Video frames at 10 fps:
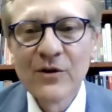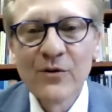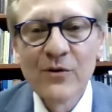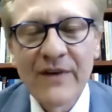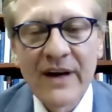
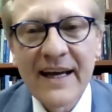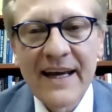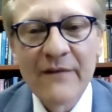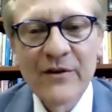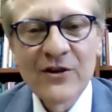do. In fact, I
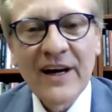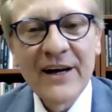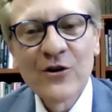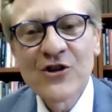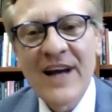have an
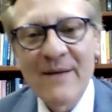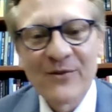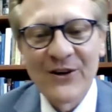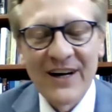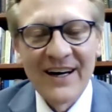entire
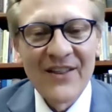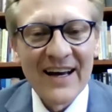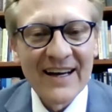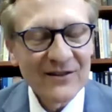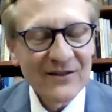chapter on
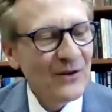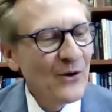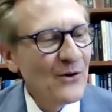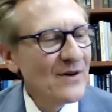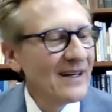that.
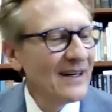So,